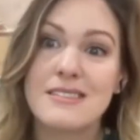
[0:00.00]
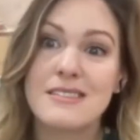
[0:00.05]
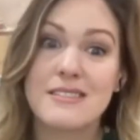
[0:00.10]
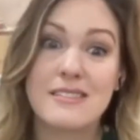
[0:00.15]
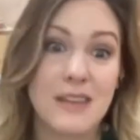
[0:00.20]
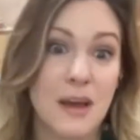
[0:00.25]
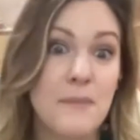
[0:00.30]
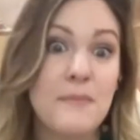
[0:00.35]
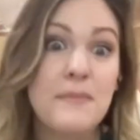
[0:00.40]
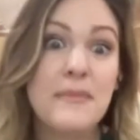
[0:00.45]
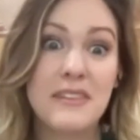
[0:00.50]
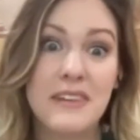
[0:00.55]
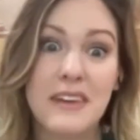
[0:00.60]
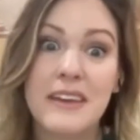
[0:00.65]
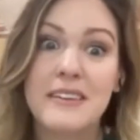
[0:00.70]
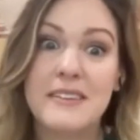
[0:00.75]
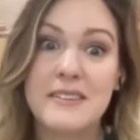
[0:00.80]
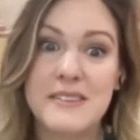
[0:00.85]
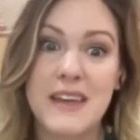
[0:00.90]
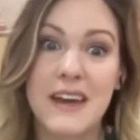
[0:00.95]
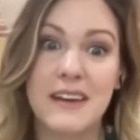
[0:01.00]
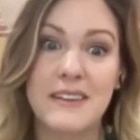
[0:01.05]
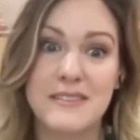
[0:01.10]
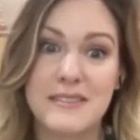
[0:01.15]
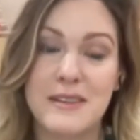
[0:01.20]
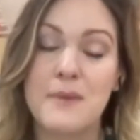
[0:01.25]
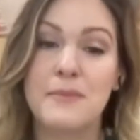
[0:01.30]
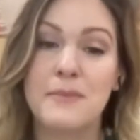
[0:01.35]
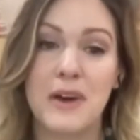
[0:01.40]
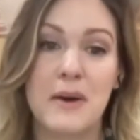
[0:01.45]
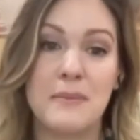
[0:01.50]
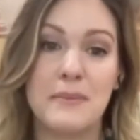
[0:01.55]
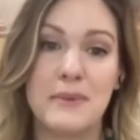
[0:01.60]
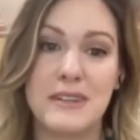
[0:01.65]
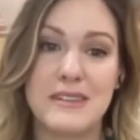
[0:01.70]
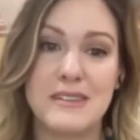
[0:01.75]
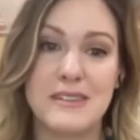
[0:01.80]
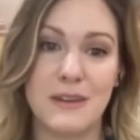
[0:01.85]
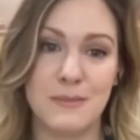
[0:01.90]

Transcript: some things that some companies